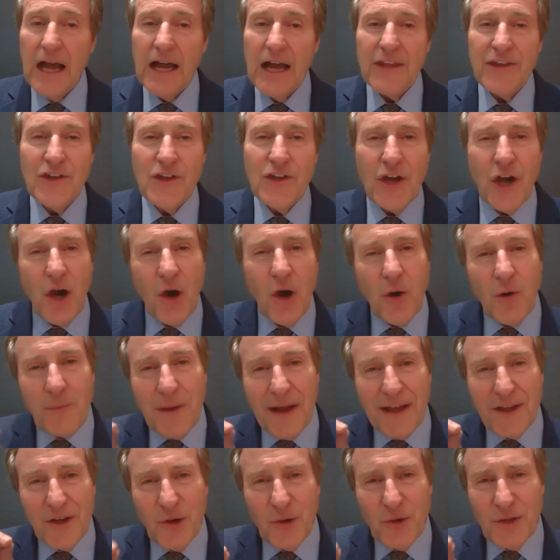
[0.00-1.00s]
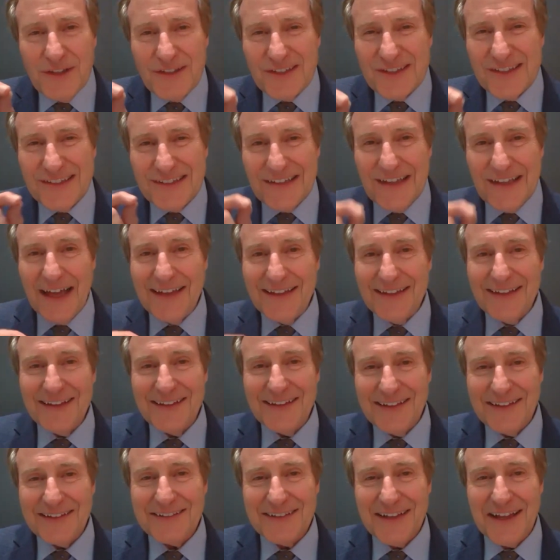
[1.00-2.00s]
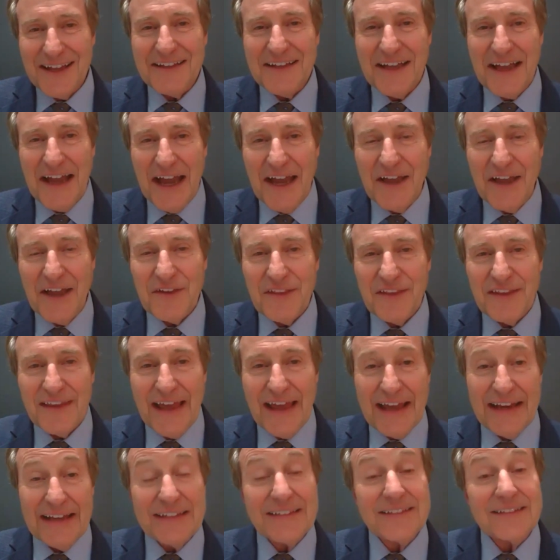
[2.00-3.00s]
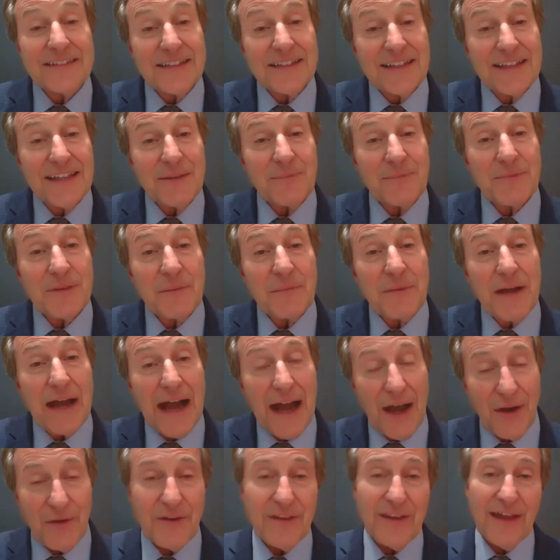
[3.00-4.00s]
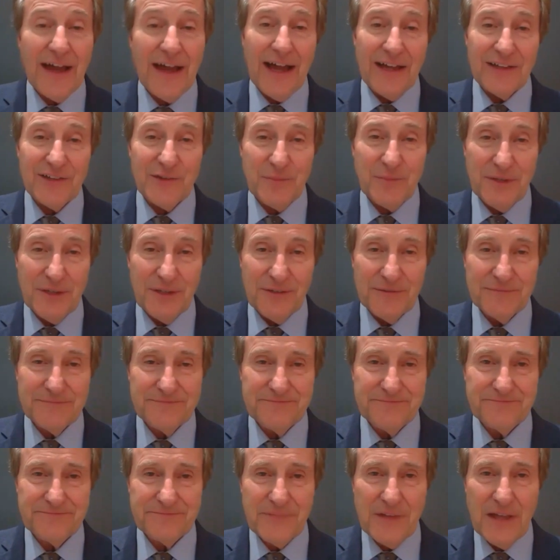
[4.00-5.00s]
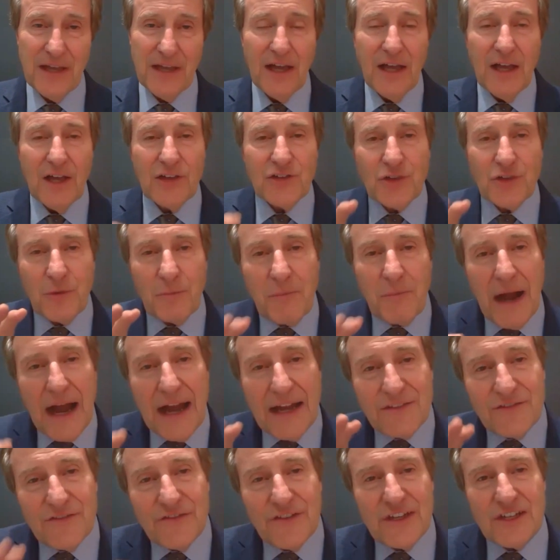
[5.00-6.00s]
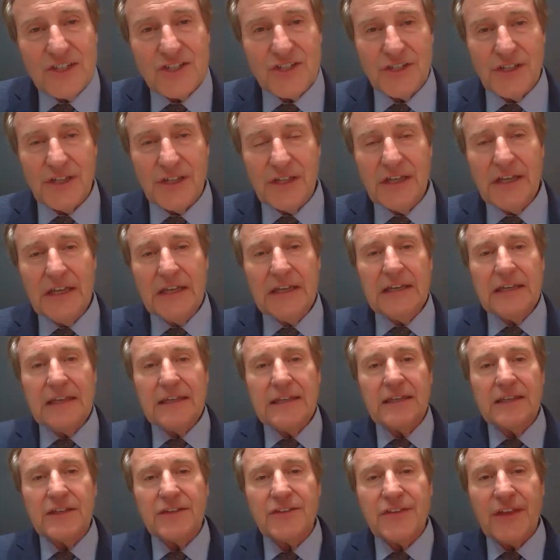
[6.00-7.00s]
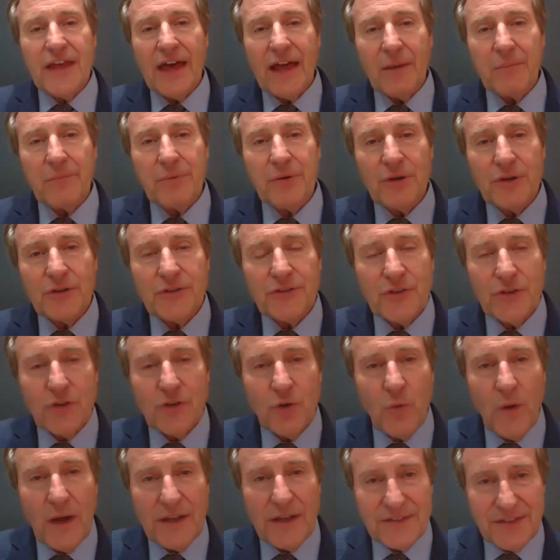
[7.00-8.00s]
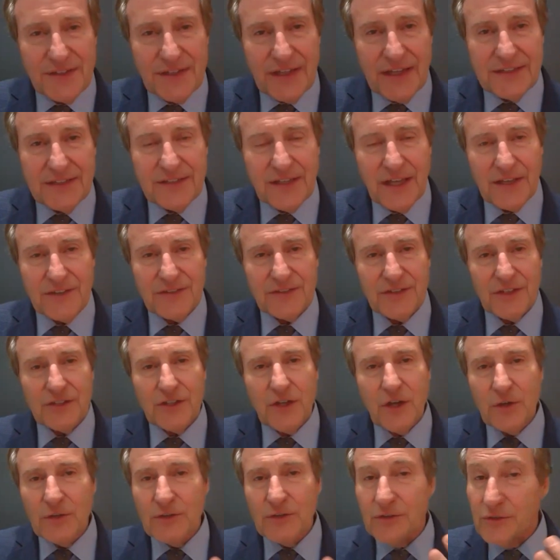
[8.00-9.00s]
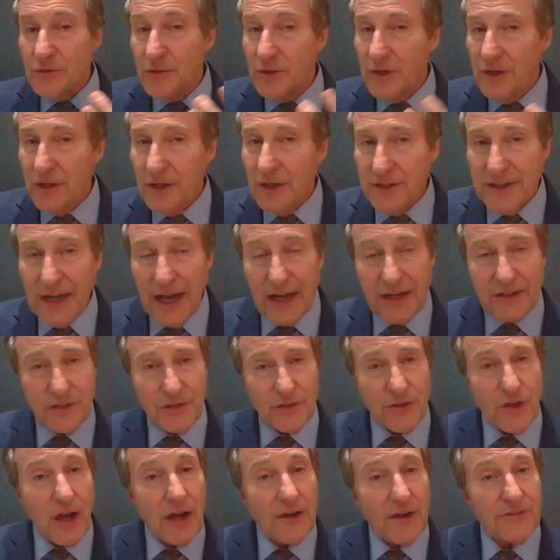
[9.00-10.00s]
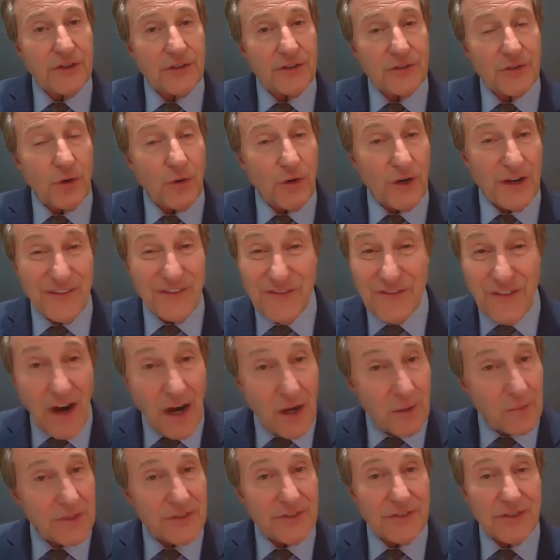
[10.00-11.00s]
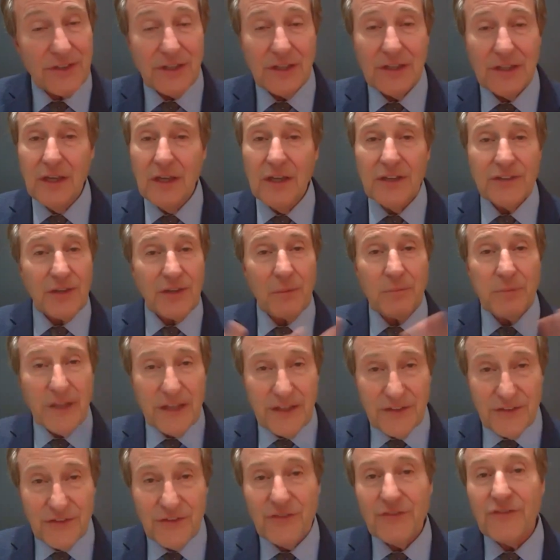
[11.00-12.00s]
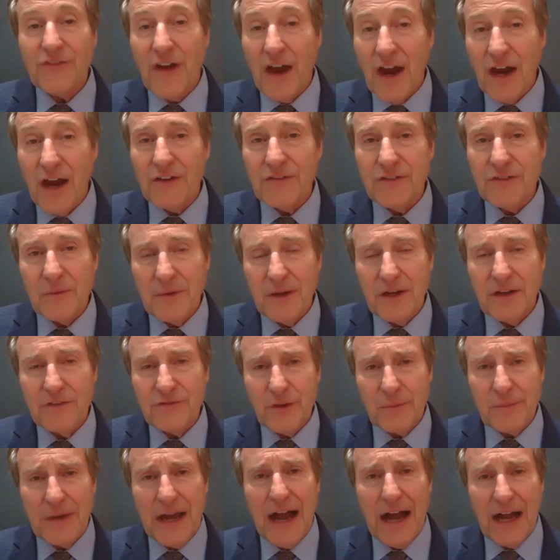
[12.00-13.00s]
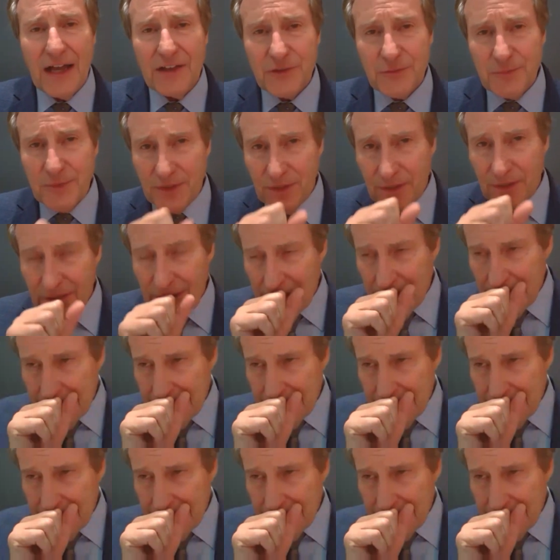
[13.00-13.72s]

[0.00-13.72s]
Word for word: No, my goal is slightly, slightly higher than that, is to keep them out of the hospital. So my vision is that a person who wants to get tested goes to a doctor's office or a pharmacy, someplace far from a, from a hospital,